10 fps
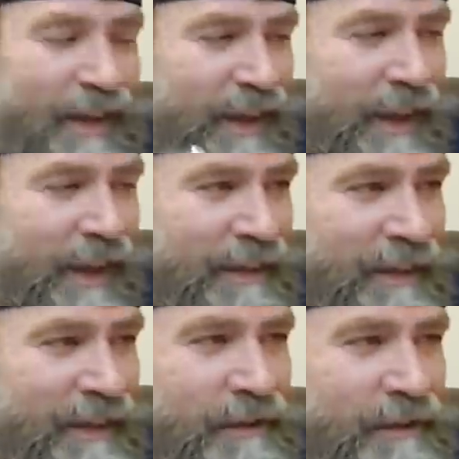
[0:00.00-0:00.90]
and you
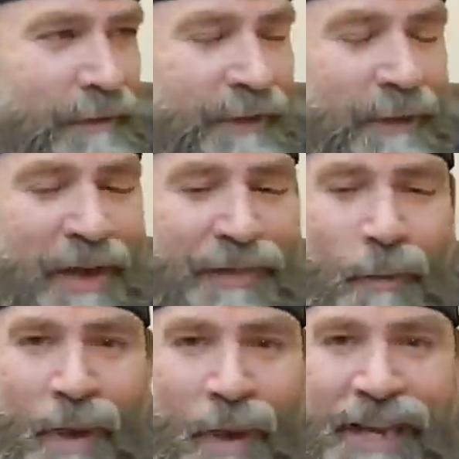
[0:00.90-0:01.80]
don't think about the
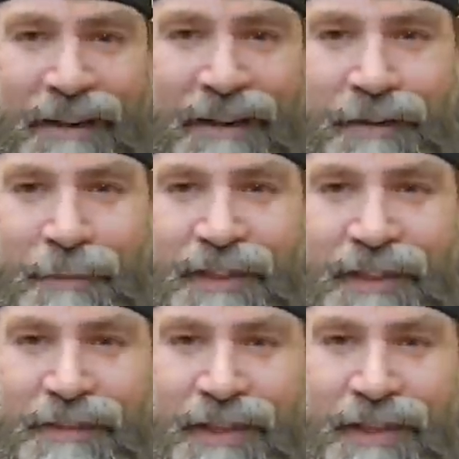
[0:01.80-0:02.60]
weight of some of these things.